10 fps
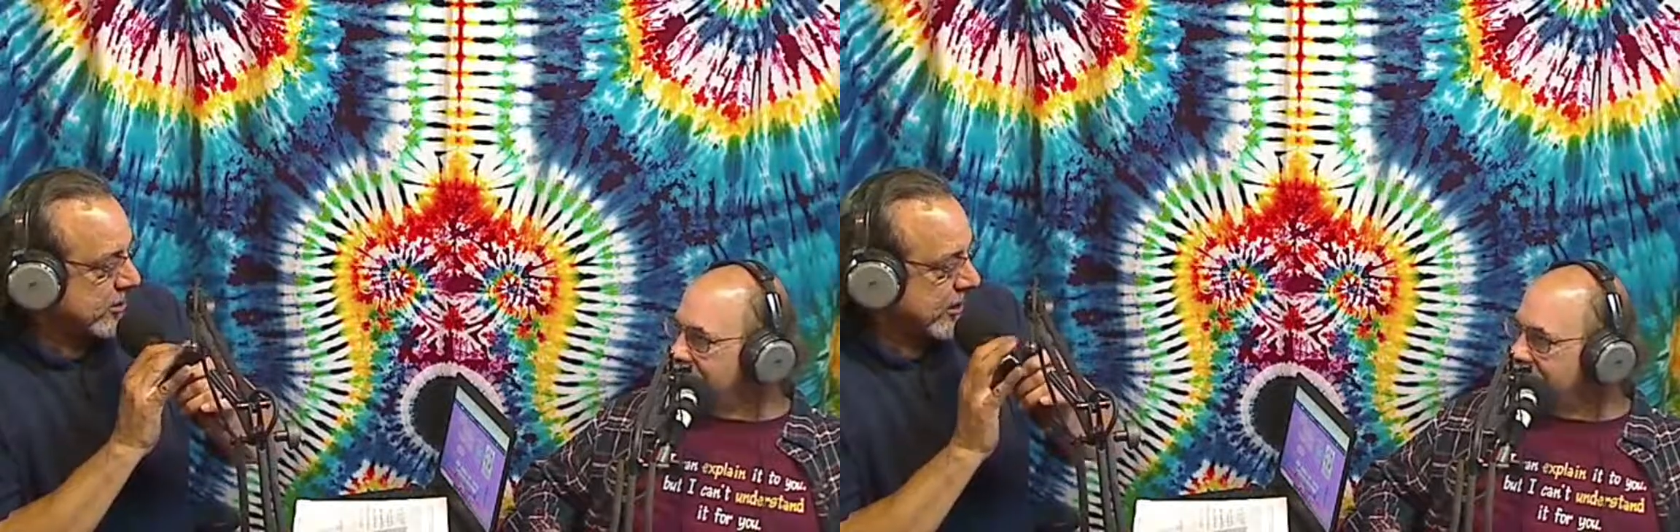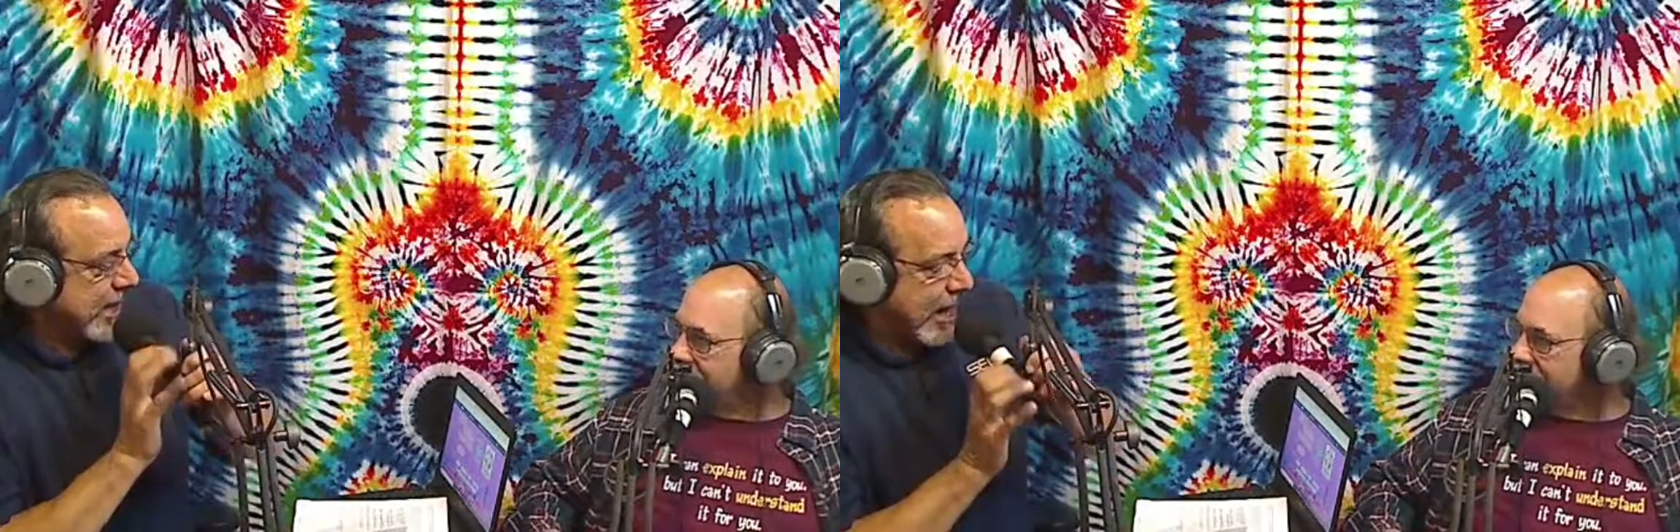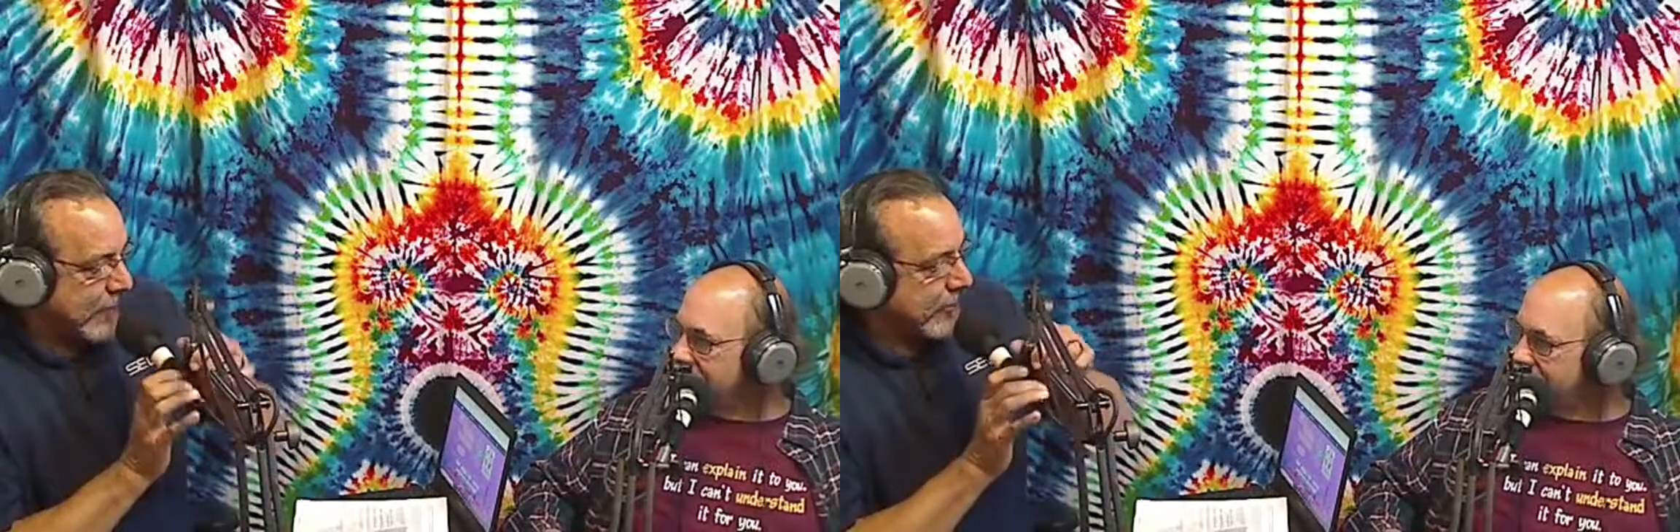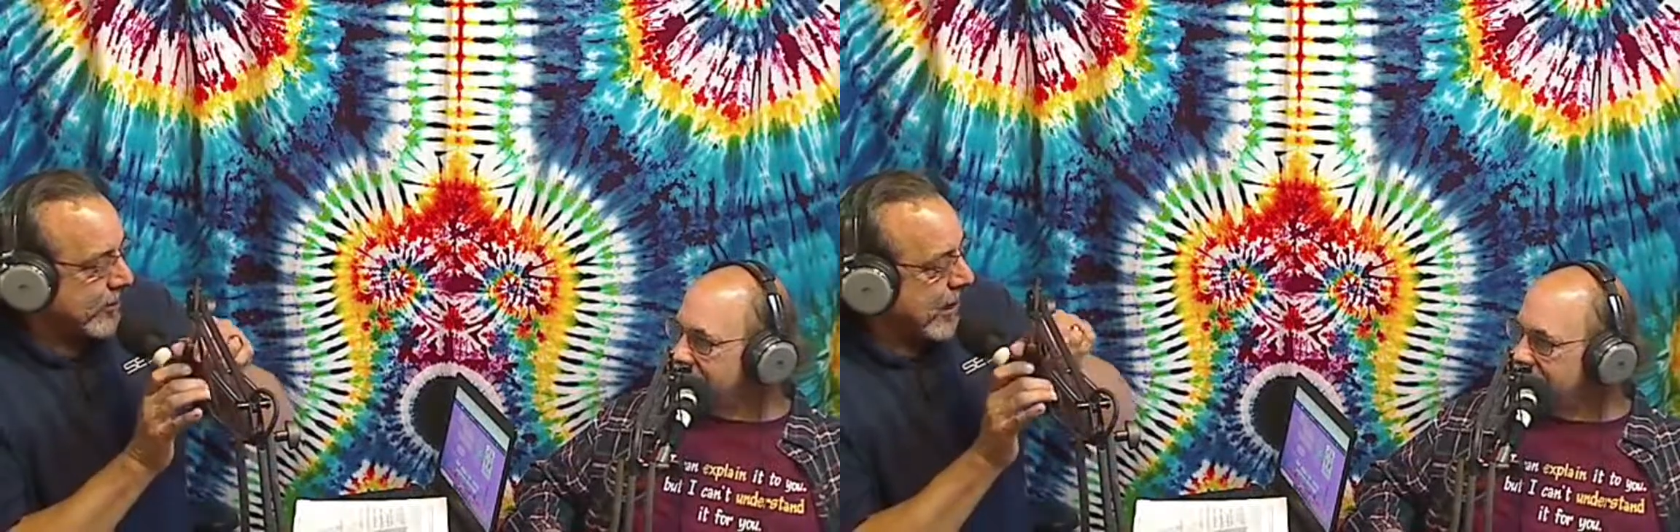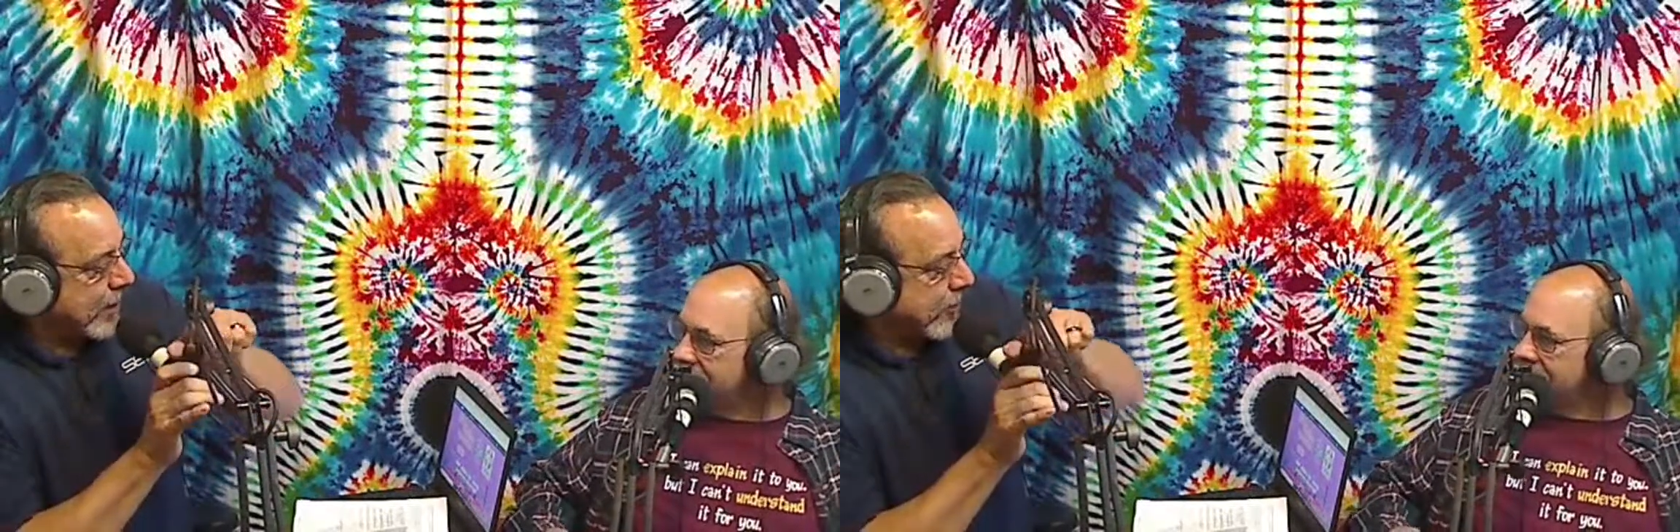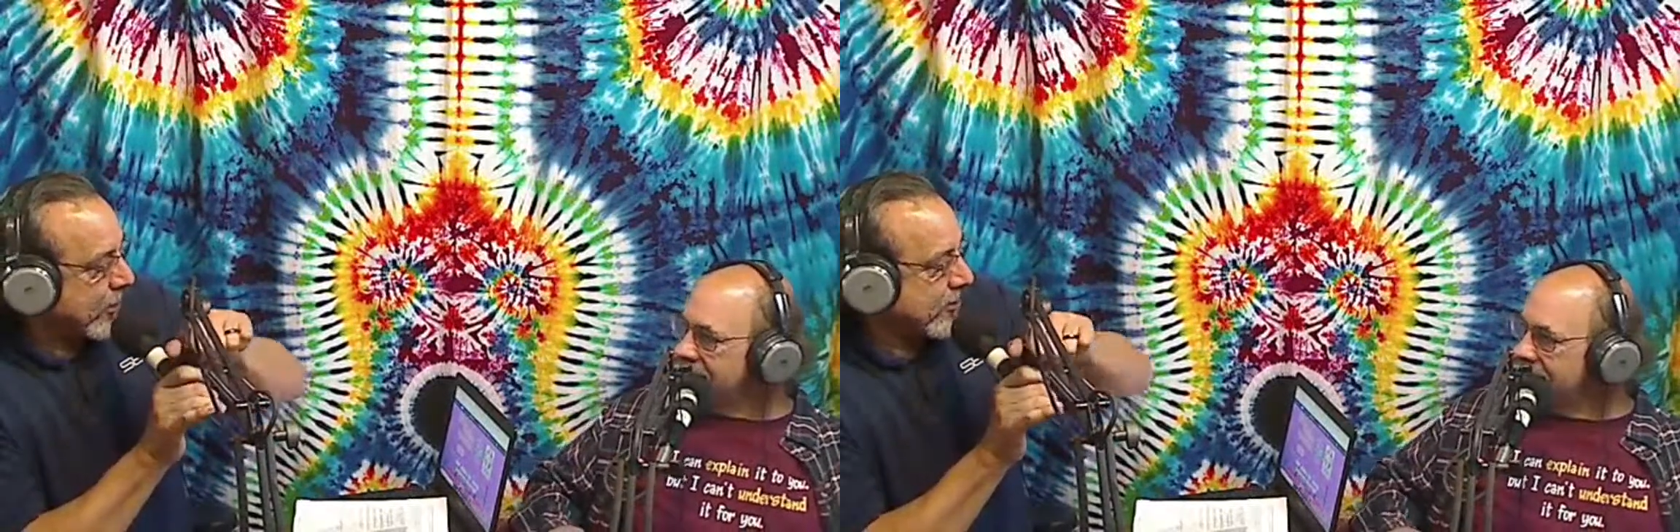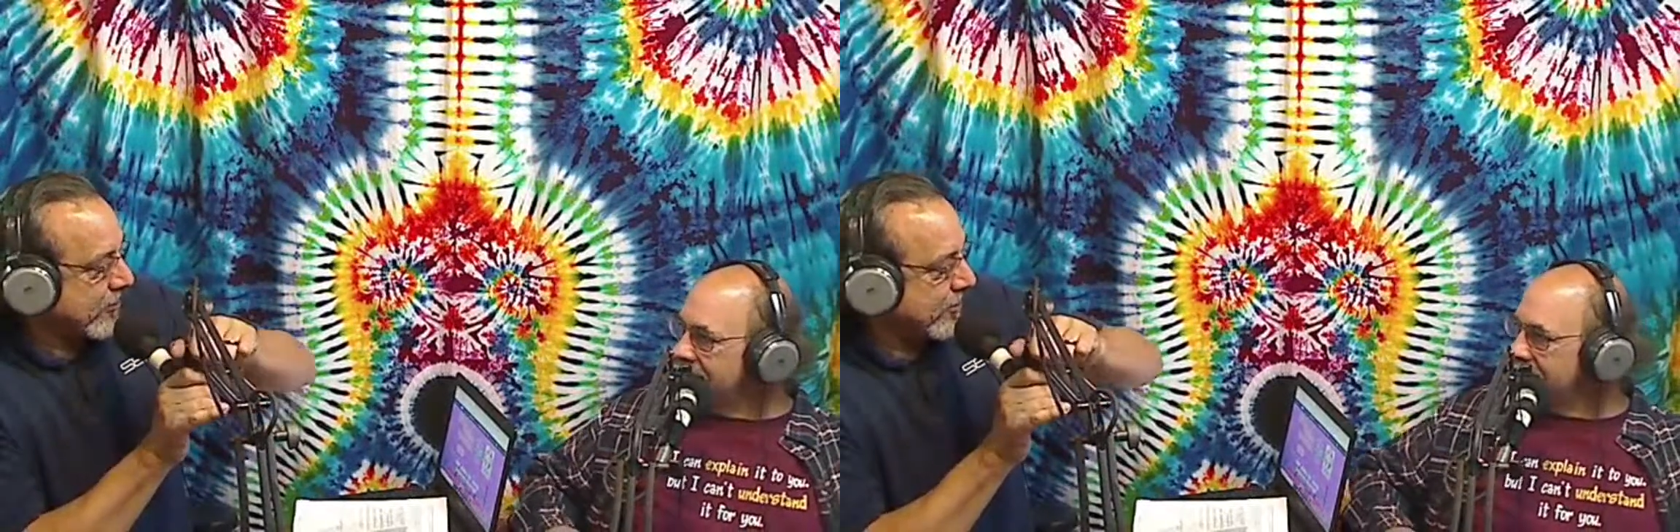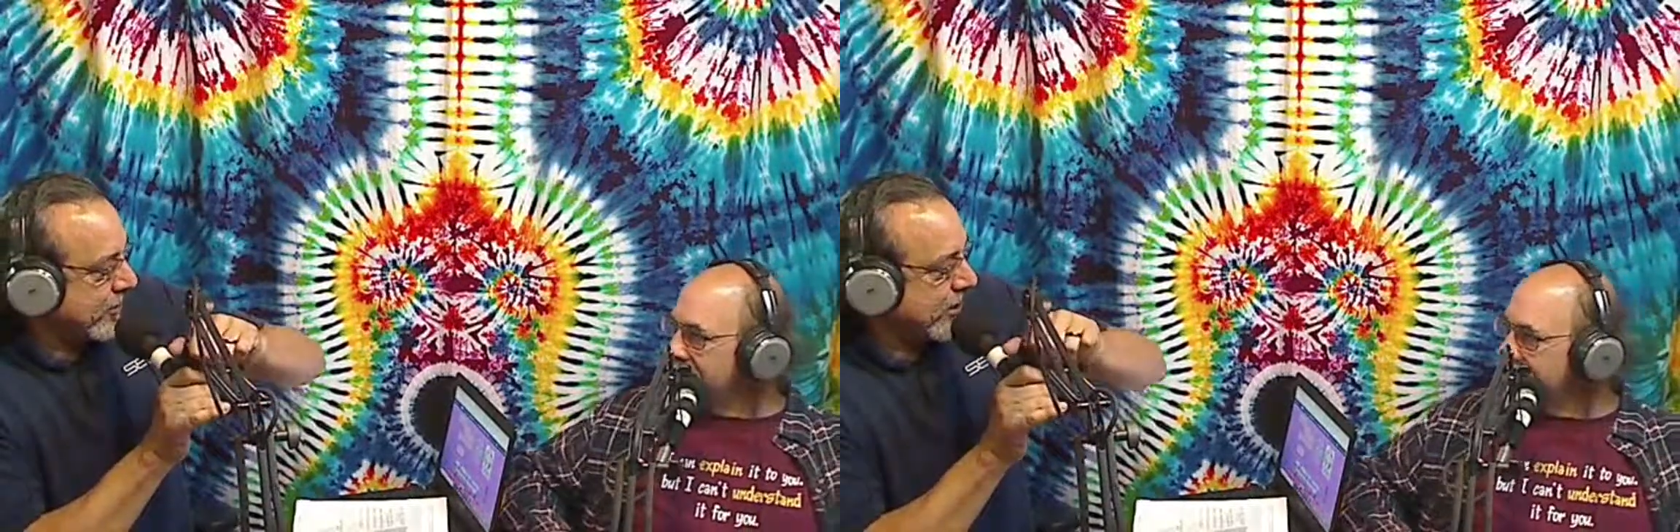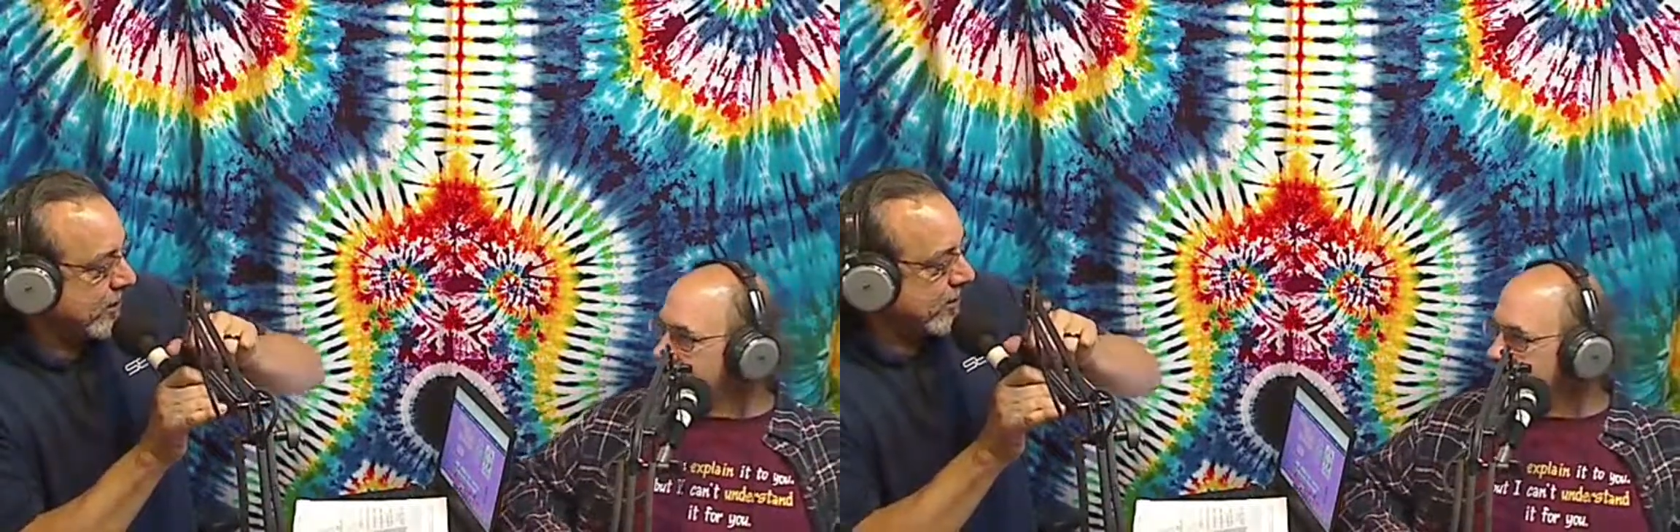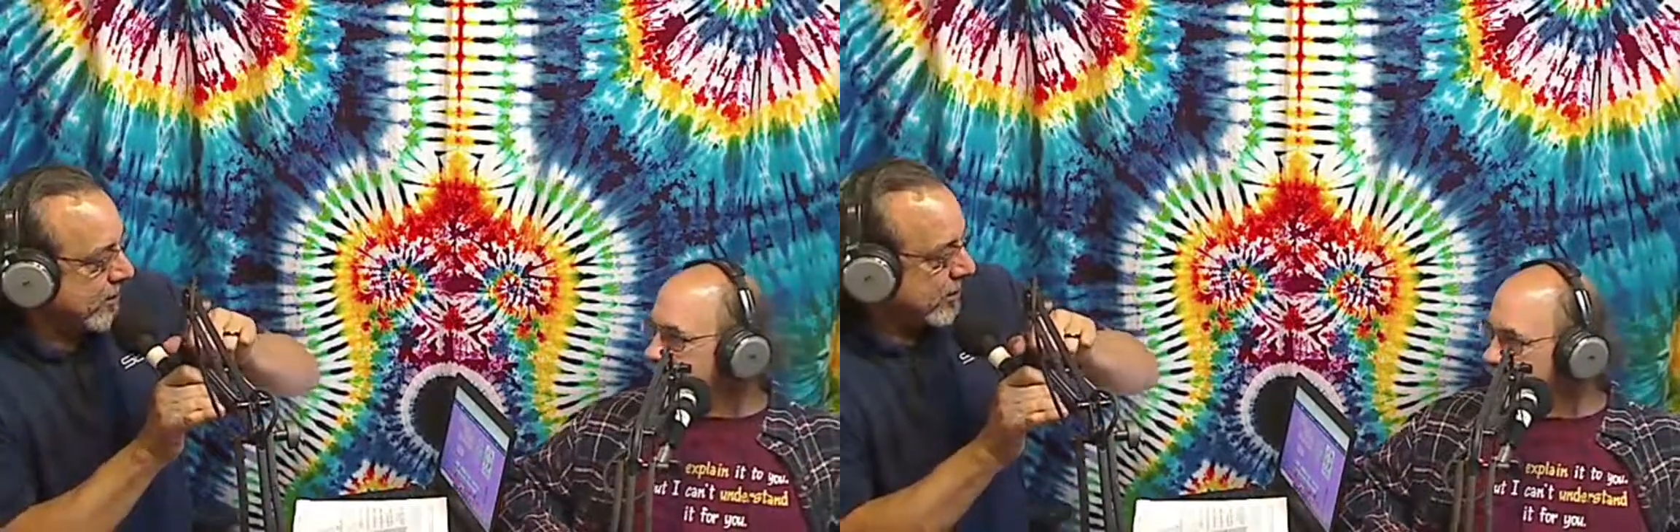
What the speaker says: yeah, both of them did.